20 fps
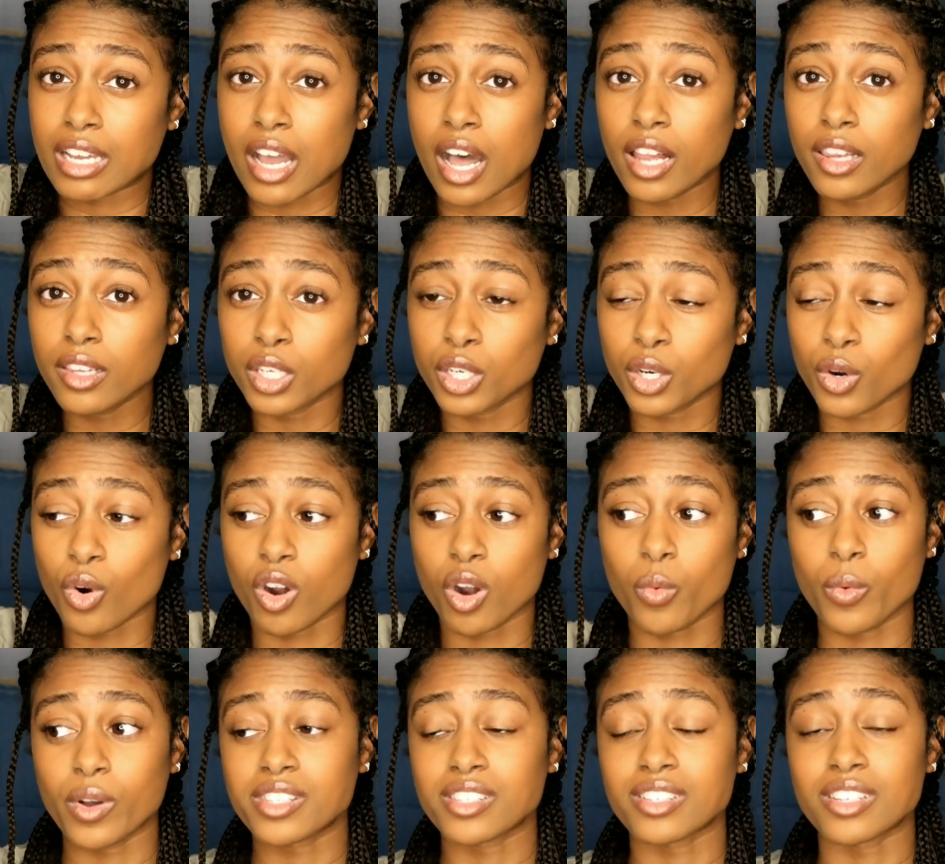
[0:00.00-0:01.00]
the color or
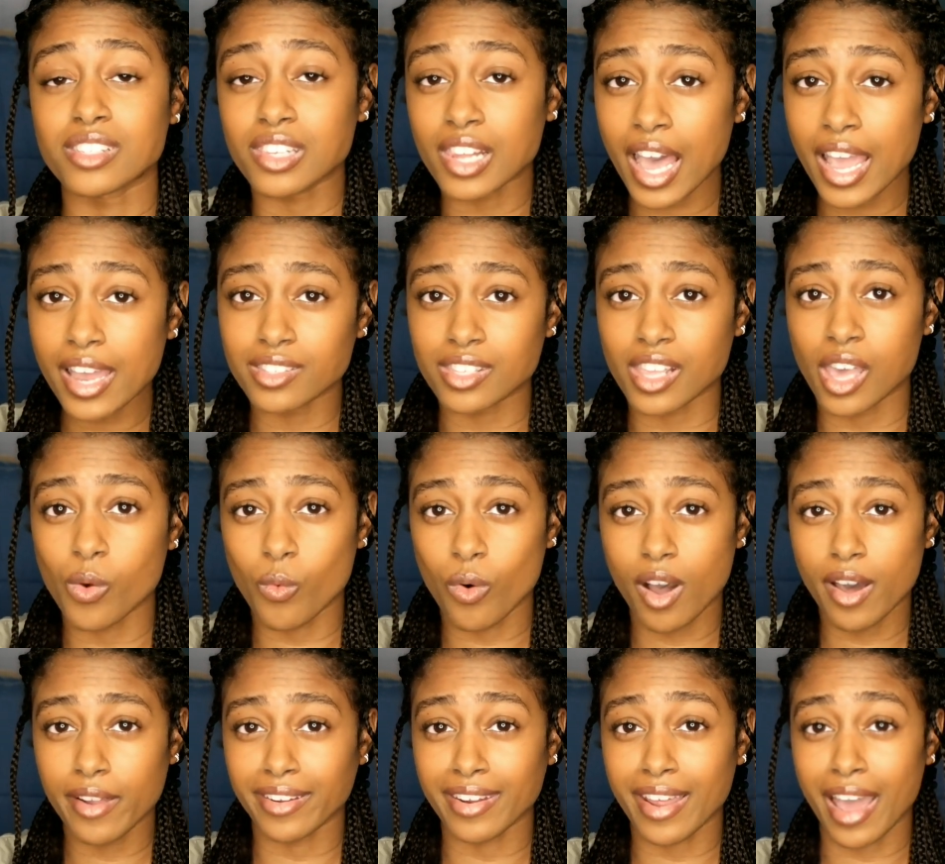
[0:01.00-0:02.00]
it wasn't as light as I
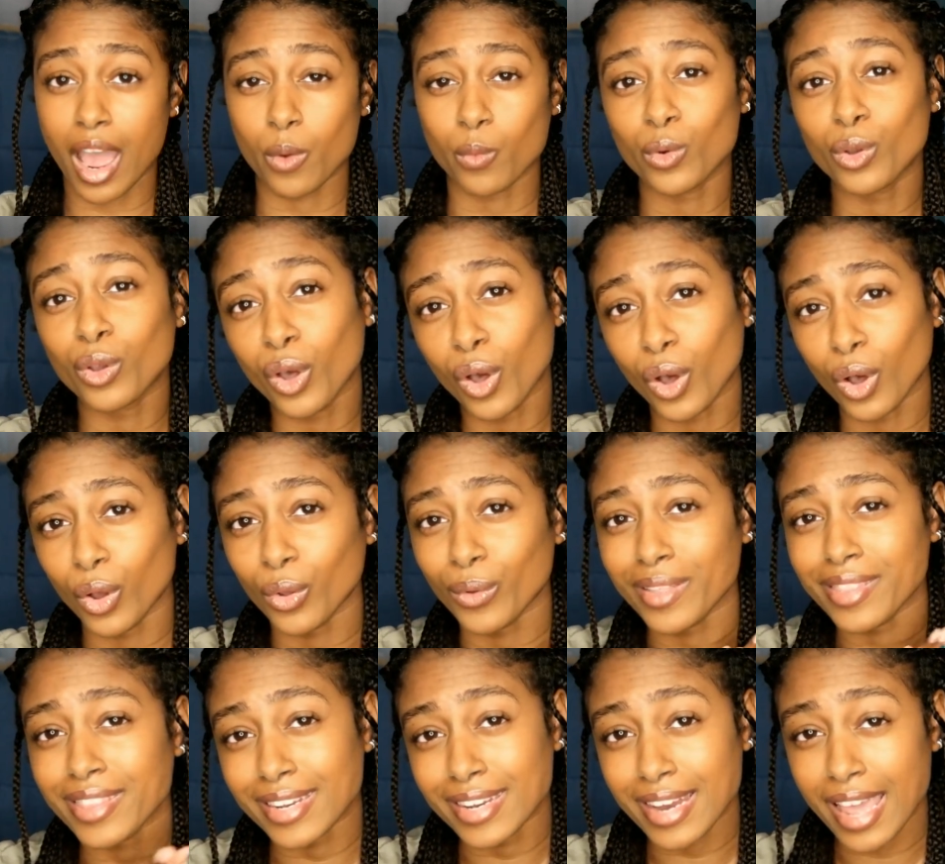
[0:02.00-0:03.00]
wanted, I would
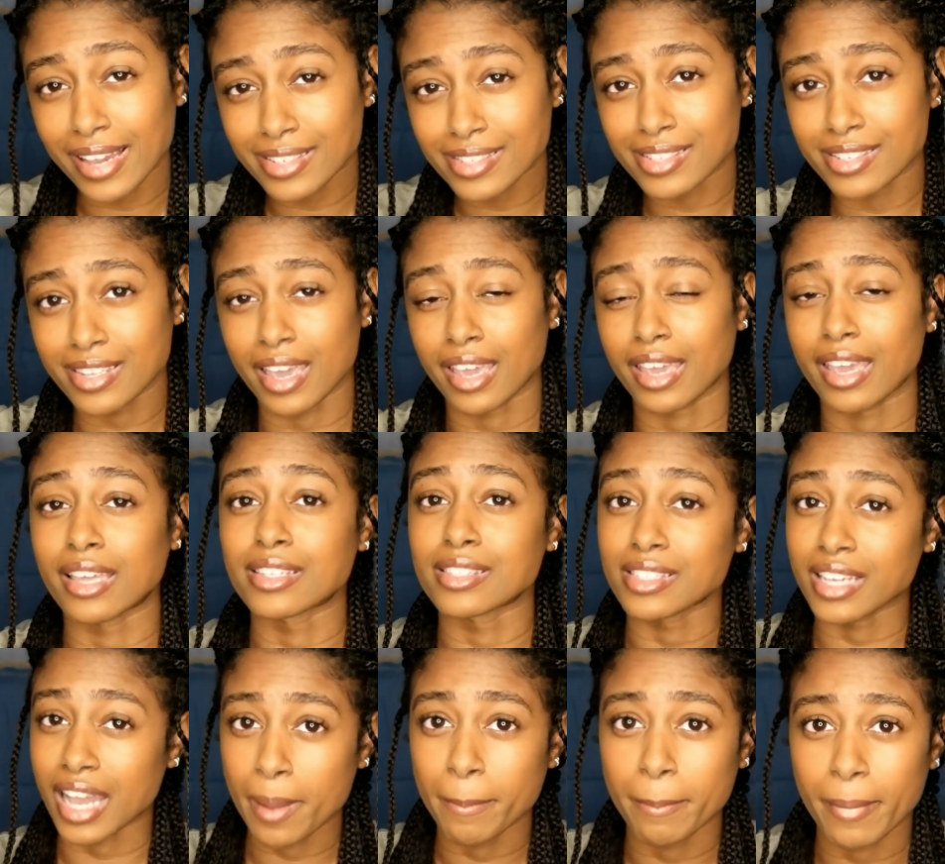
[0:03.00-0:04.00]
go the next day
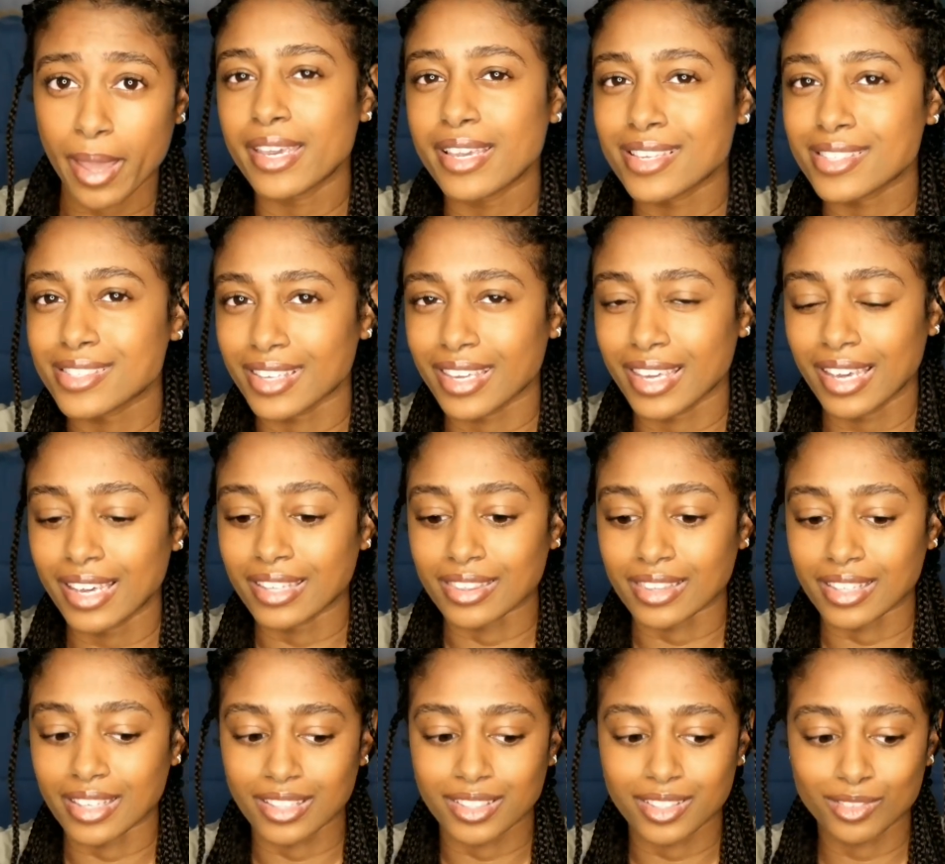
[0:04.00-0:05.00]
and dye my bangs
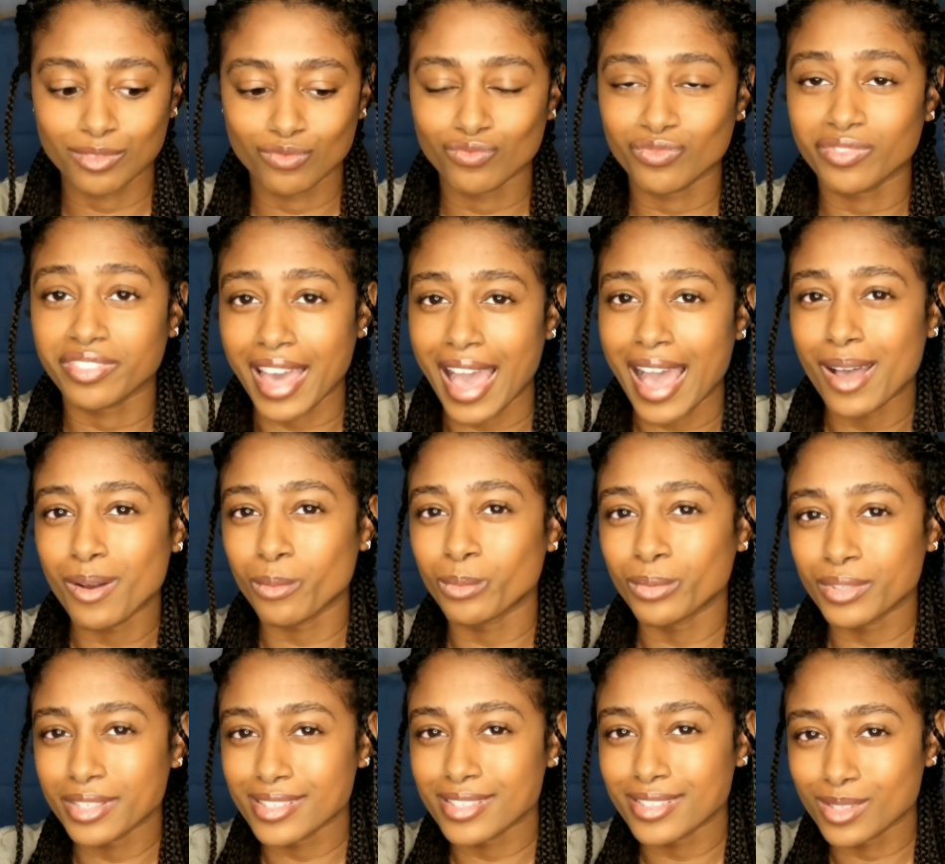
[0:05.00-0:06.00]
again. Like, that
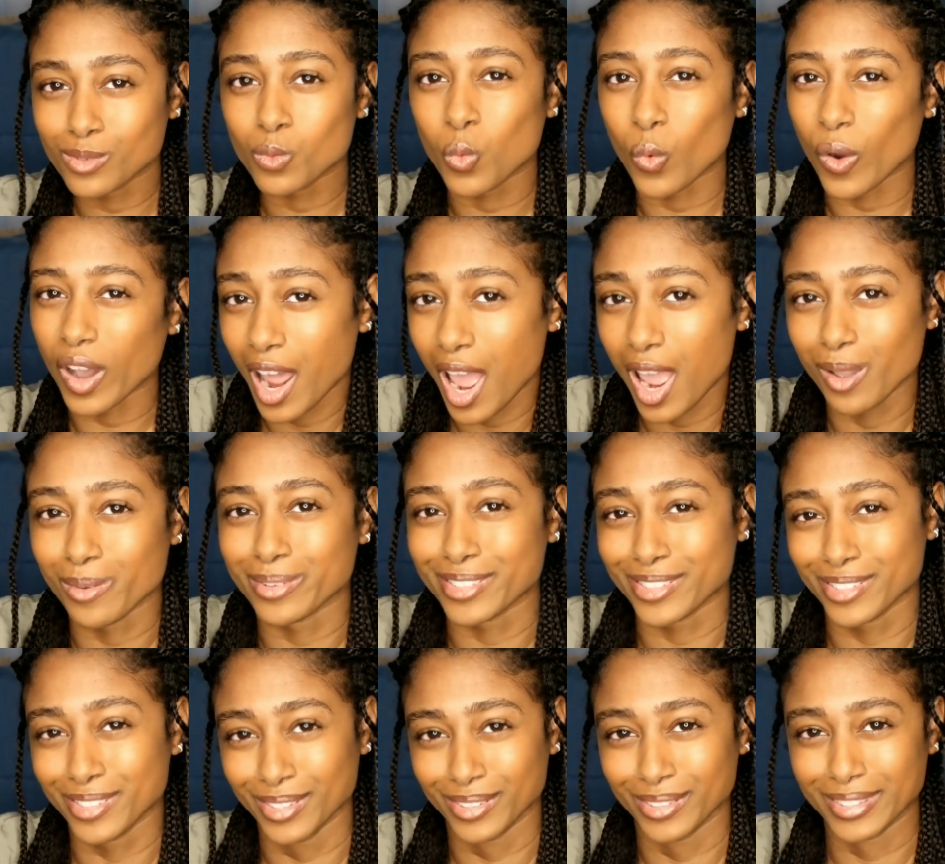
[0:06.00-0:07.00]
was what I
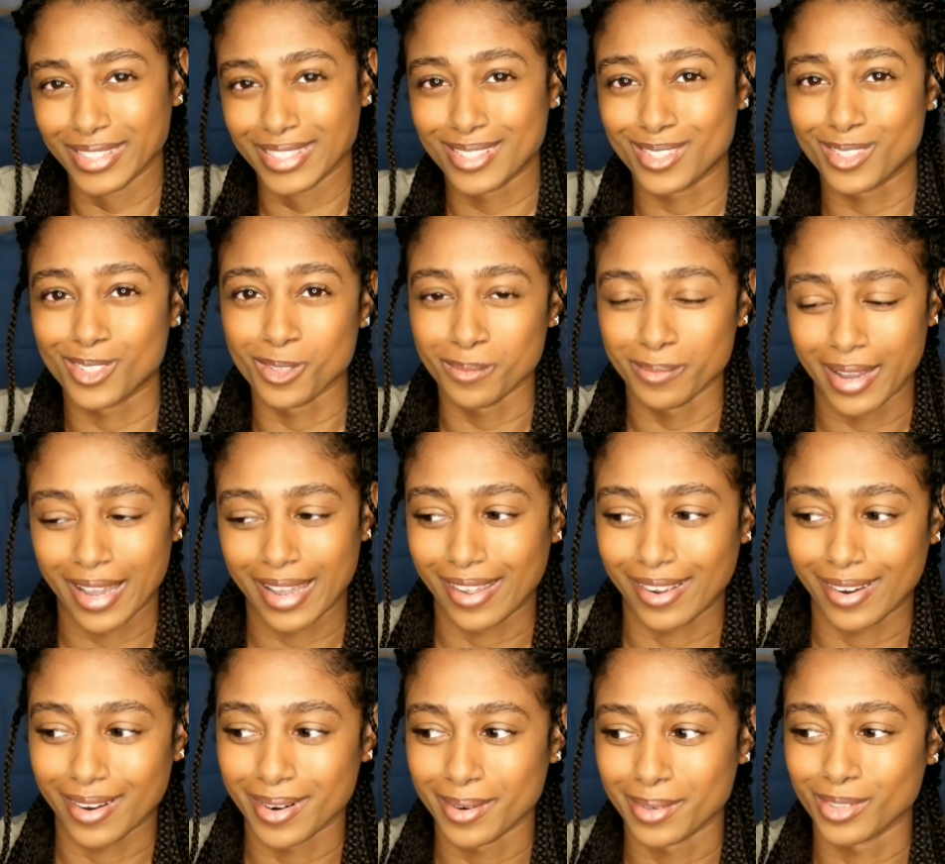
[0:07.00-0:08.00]
was doing to my
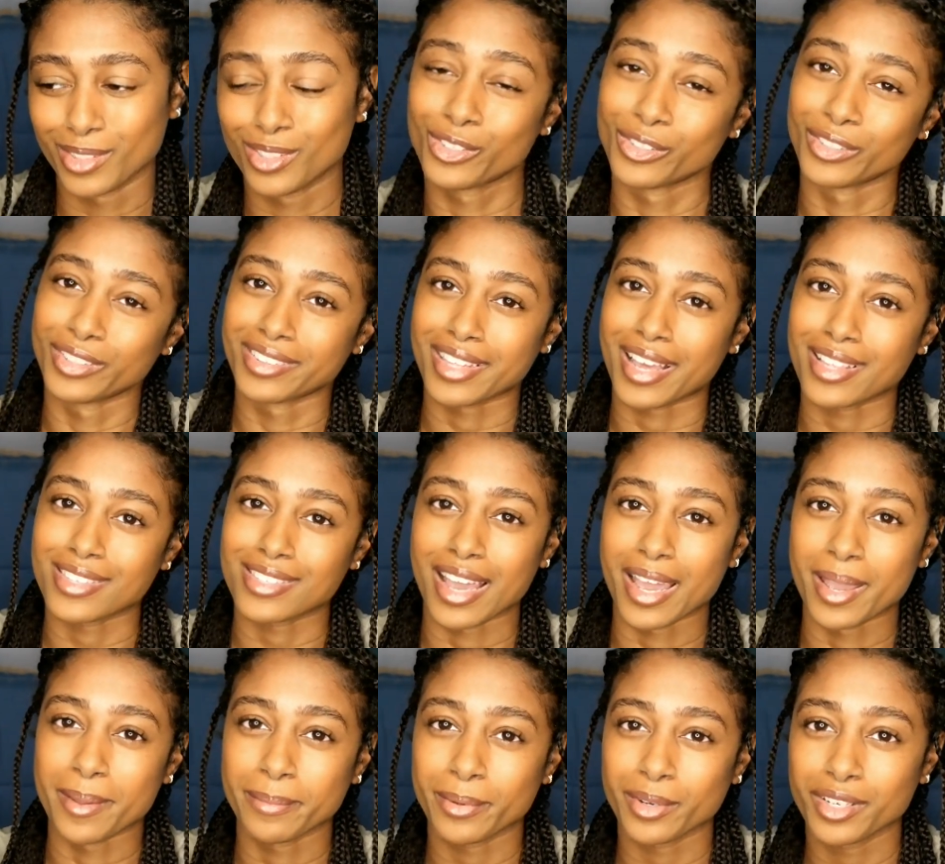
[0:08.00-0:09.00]
hair during that
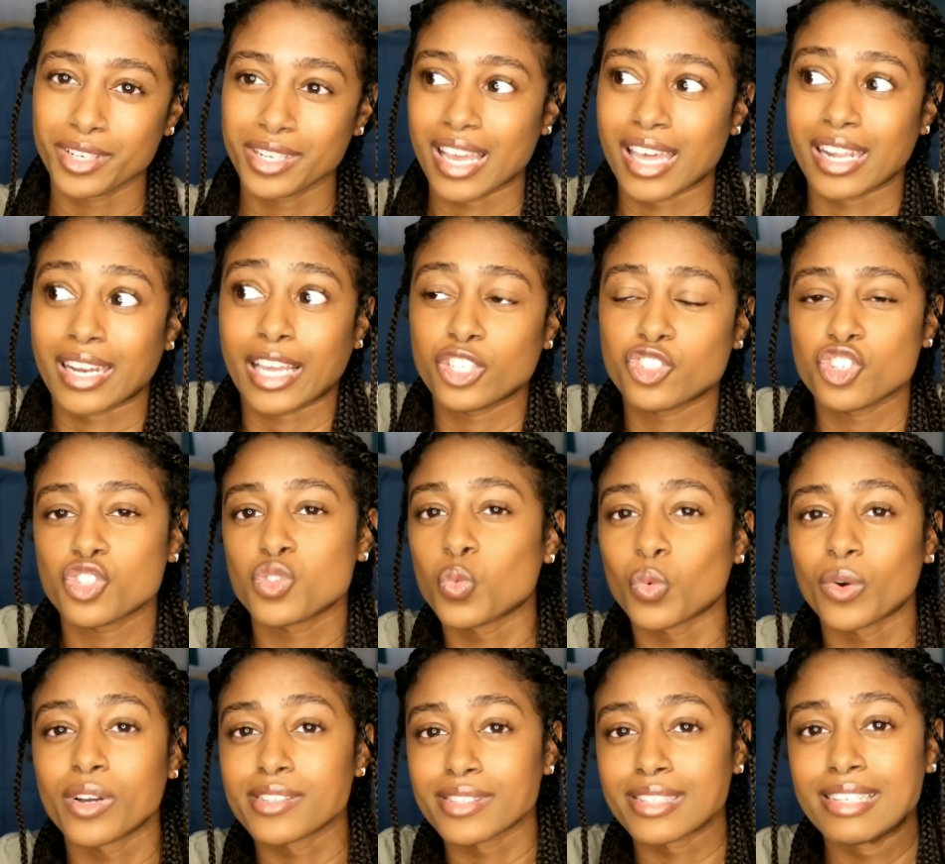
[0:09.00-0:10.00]
time period, and I just
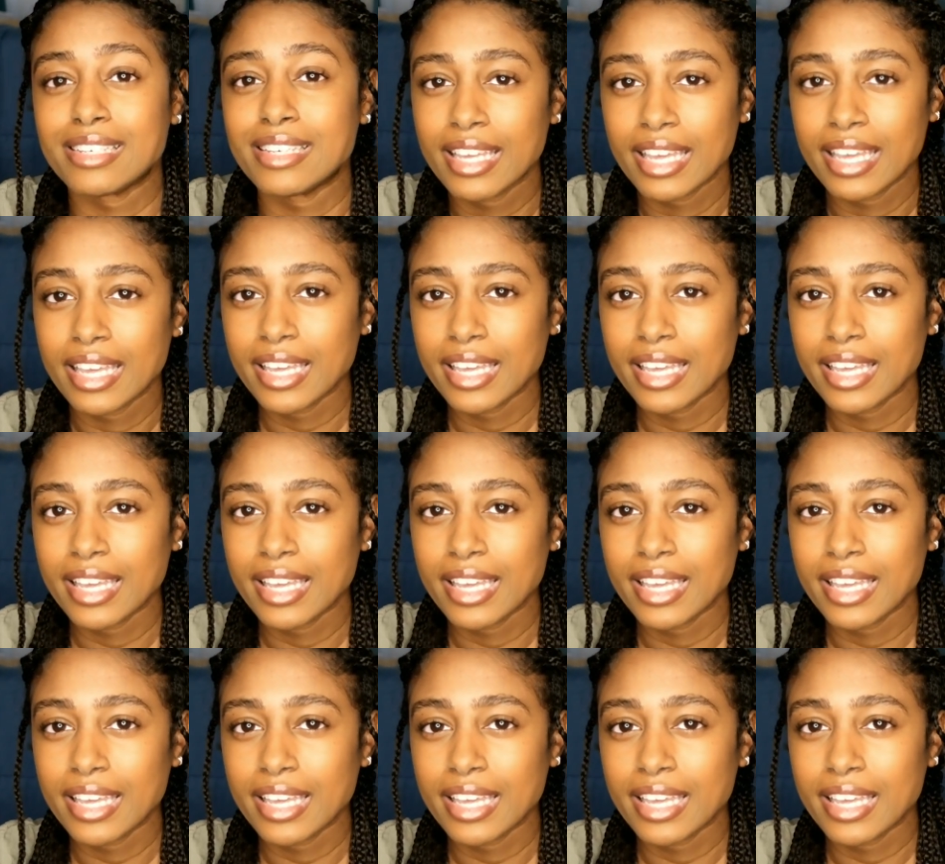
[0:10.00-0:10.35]
wasn't